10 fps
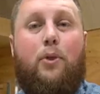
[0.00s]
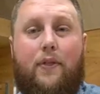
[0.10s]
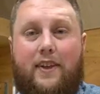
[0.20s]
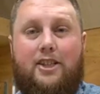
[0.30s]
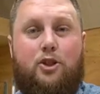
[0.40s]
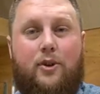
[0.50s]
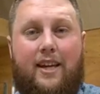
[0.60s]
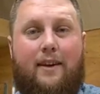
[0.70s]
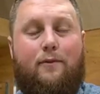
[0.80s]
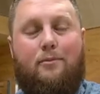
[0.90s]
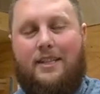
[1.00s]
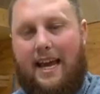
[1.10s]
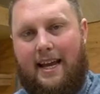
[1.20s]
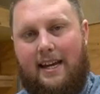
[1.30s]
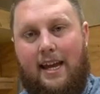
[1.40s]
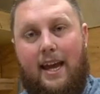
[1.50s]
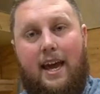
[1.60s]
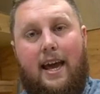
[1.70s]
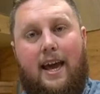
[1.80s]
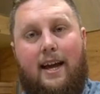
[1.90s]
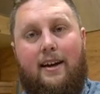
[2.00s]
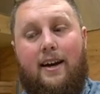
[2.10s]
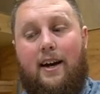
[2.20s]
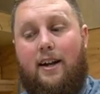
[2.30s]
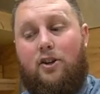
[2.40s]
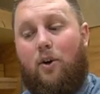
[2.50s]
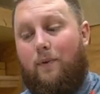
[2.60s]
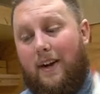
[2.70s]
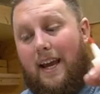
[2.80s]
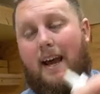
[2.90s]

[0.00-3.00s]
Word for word: of these you can get from Tandy. And uh, don't forget,